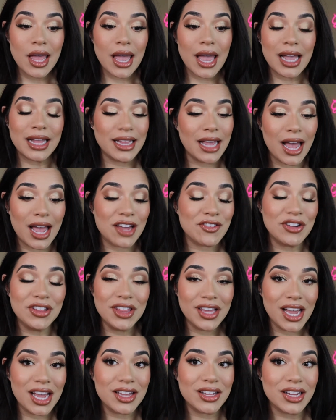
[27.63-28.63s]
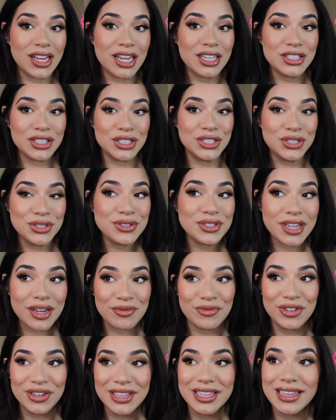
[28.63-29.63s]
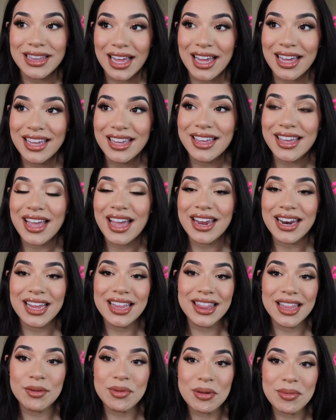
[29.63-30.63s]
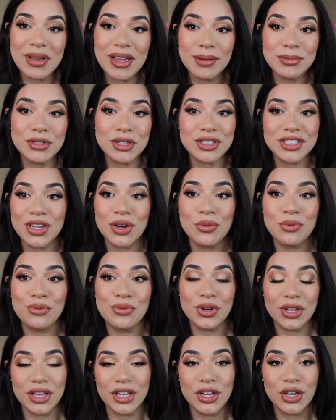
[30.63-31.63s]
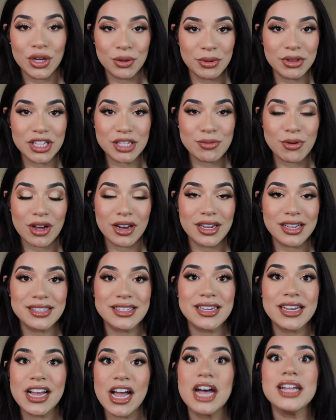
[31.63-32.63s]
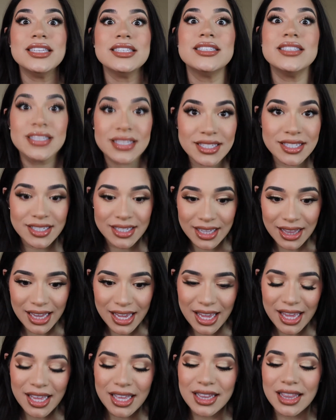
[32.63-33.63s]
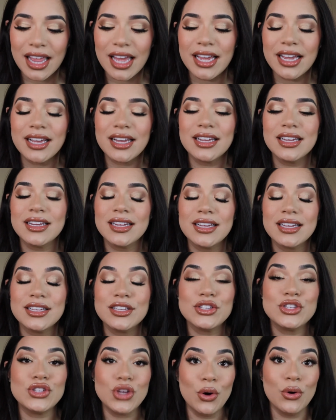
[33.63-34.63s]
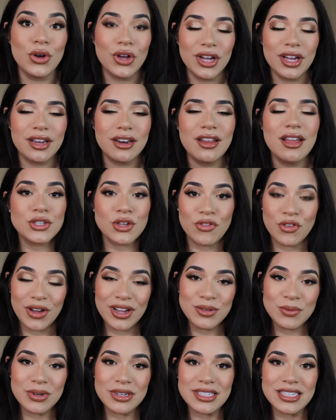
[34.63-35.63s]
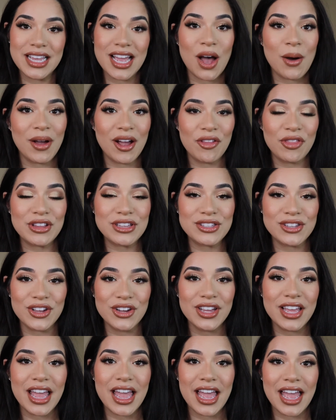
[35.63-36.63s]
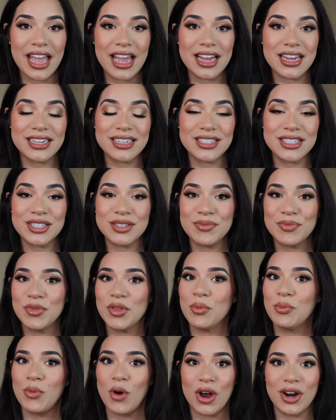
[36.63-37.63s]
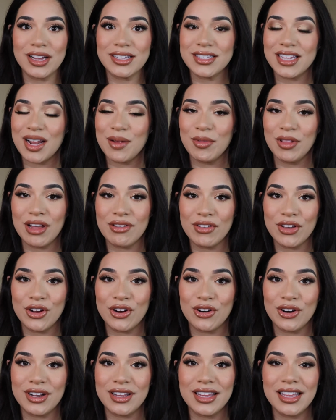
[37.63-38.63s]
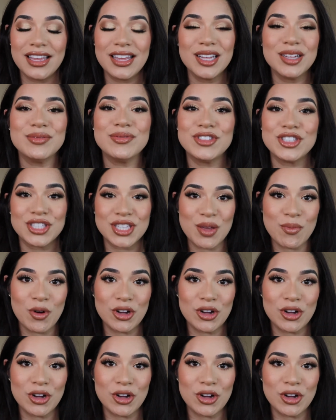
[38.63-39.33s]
And yeah, everything I use, I really like, and I think my makeup turns out really good with these products consistently, like so good. So if you guys wanna see how I got this look and the products that I'm loving currently, just keep